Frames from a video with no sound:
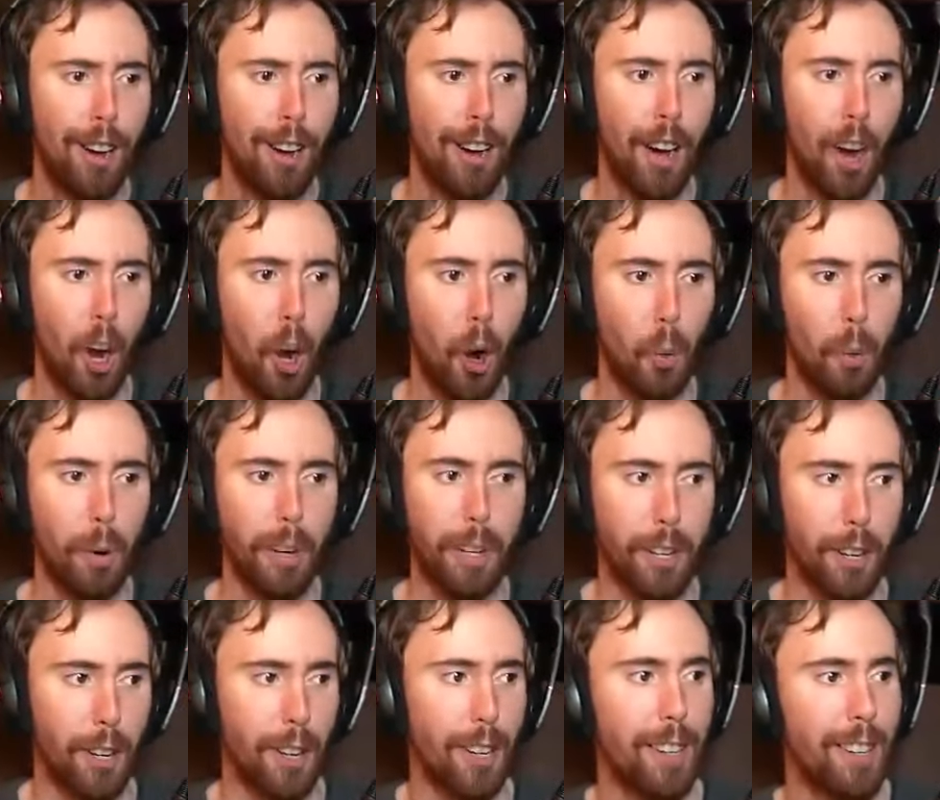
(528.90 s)
Are we
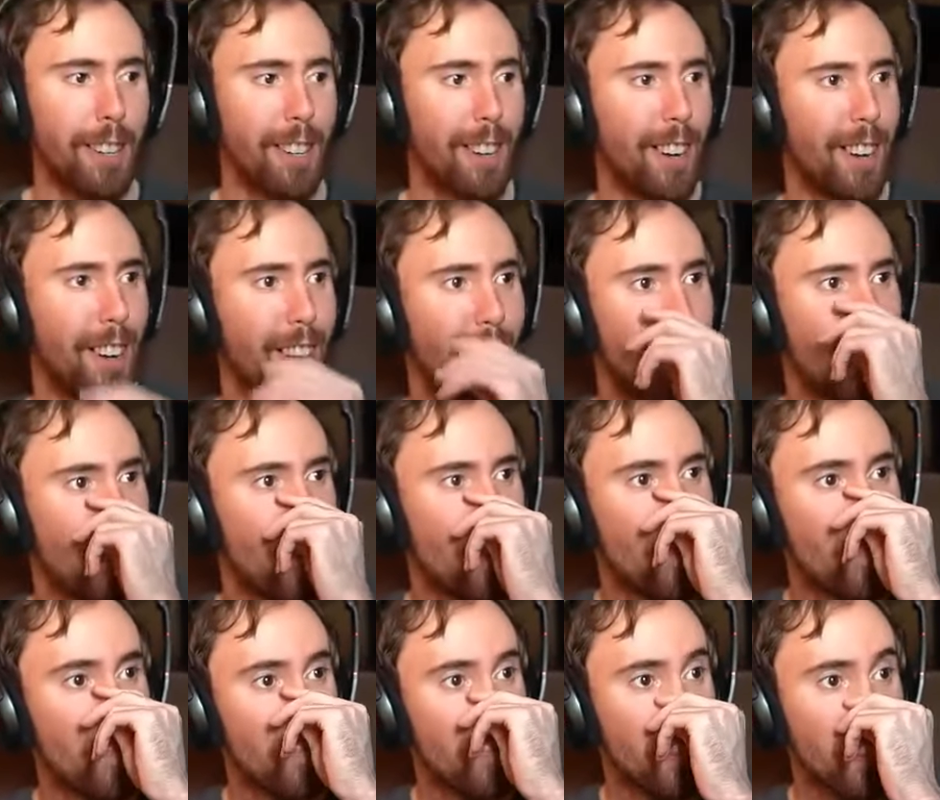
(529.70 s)
good?
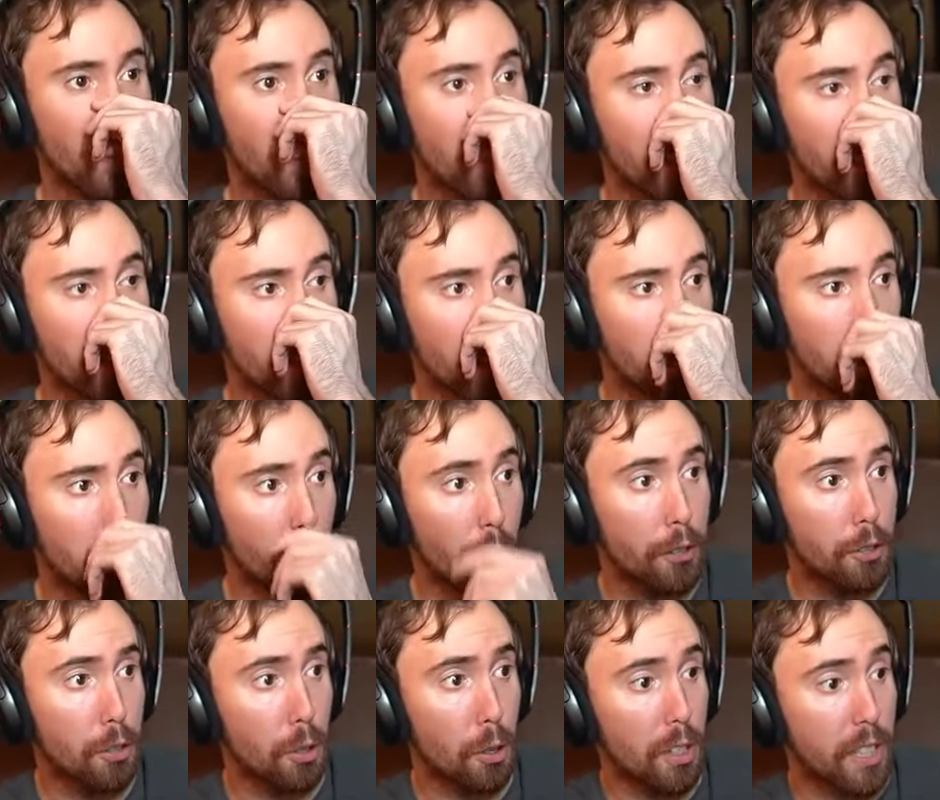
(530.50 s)
Did
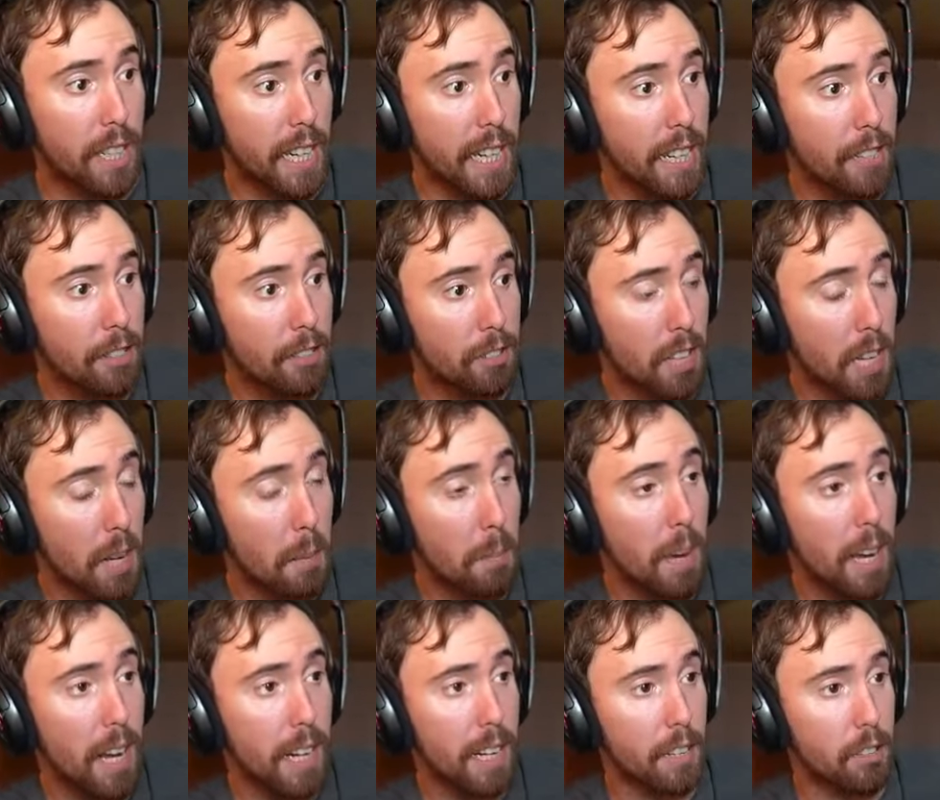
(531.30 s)
Blizzard DC
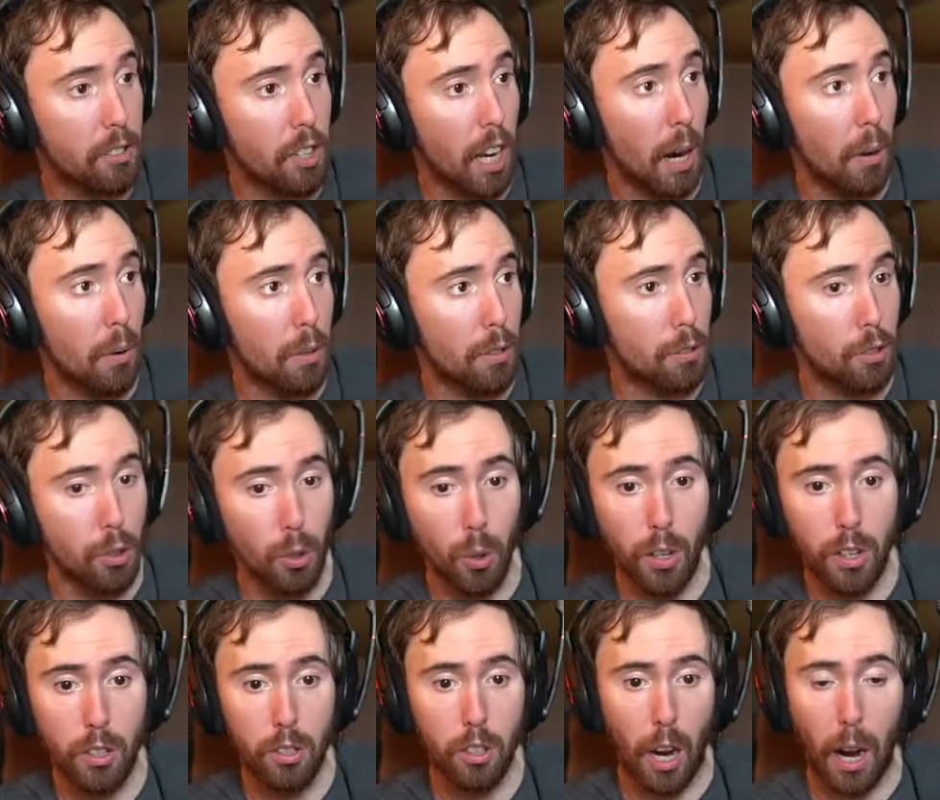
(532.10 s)
me because I was
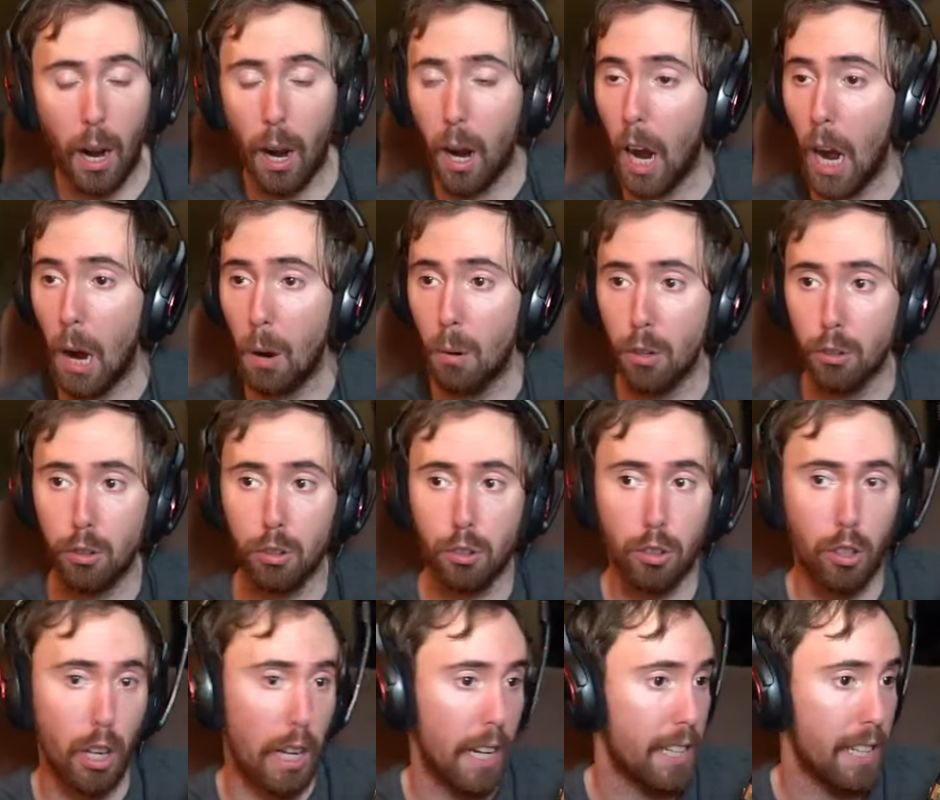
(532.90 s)
doing to, I, was
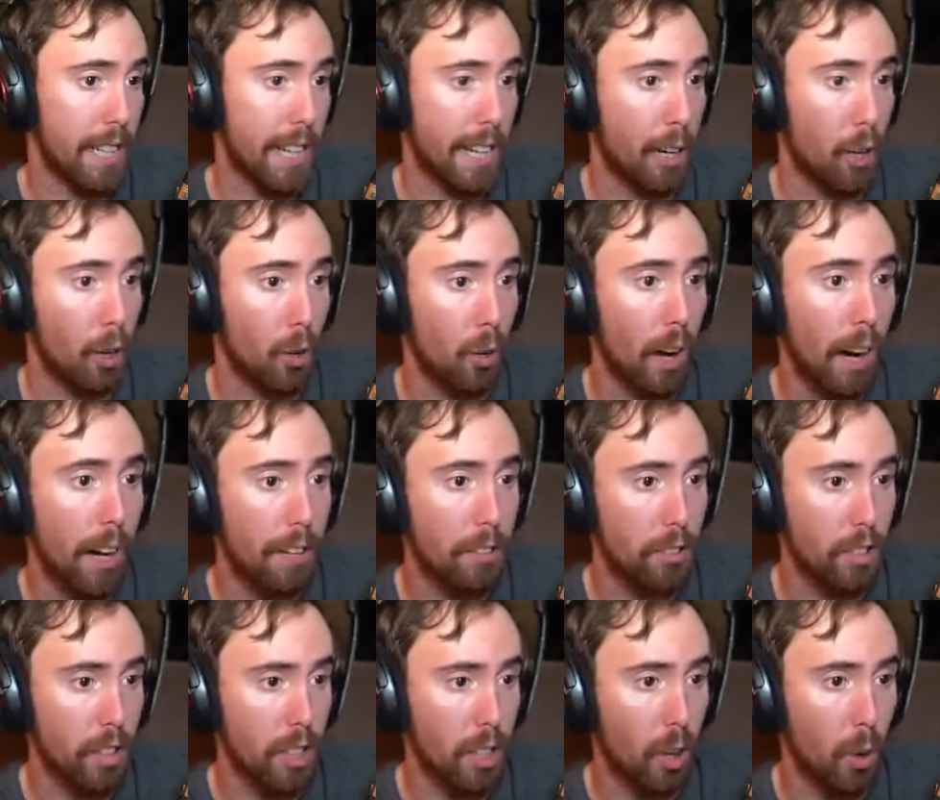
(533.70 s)

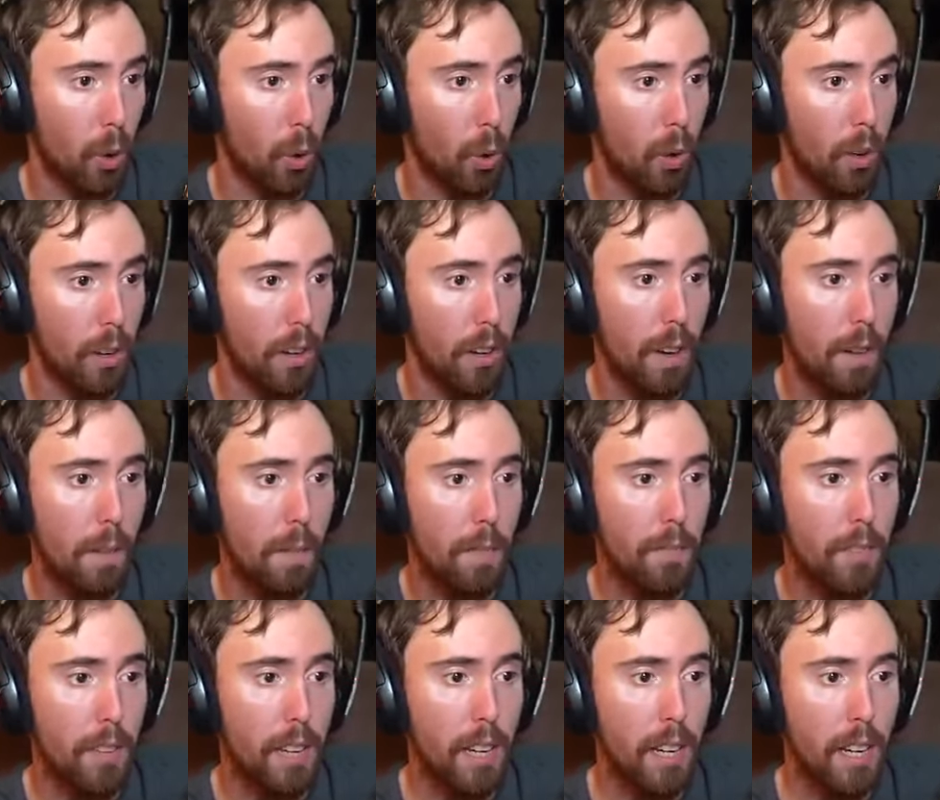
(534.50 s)
terrorizing the horde?
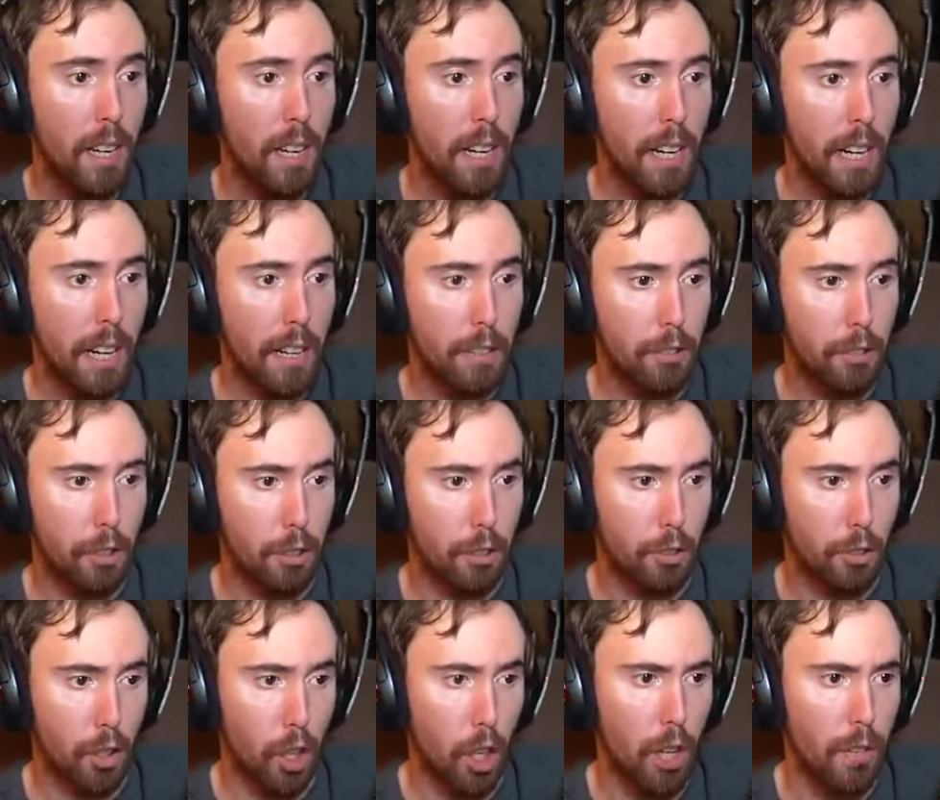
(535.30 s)
It's the
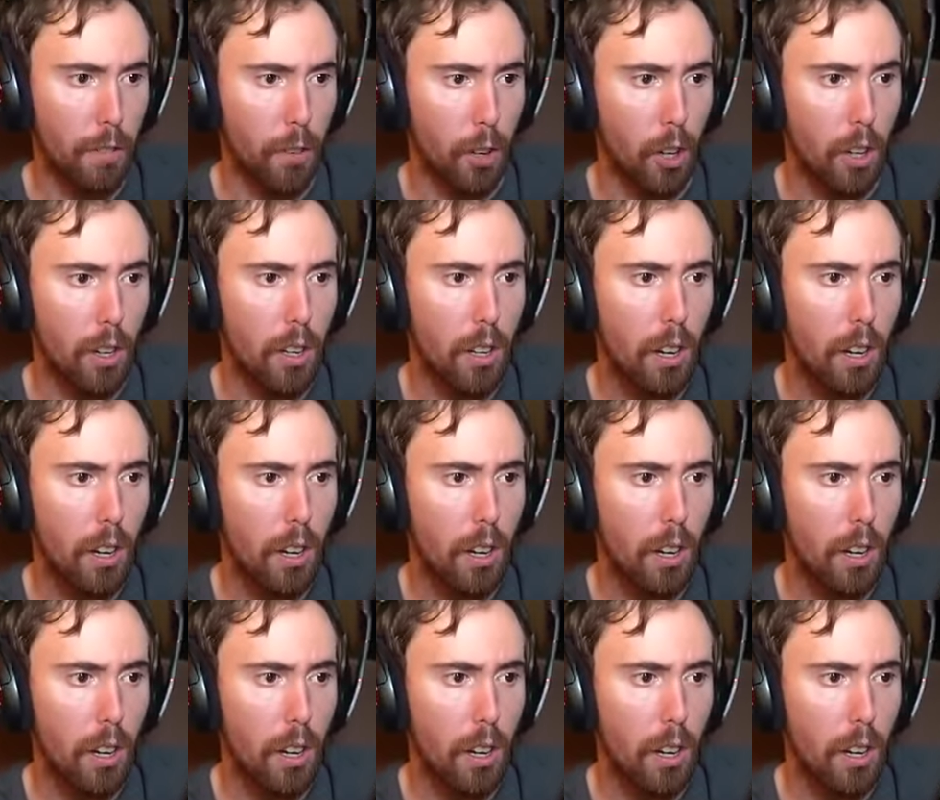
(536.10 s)
server.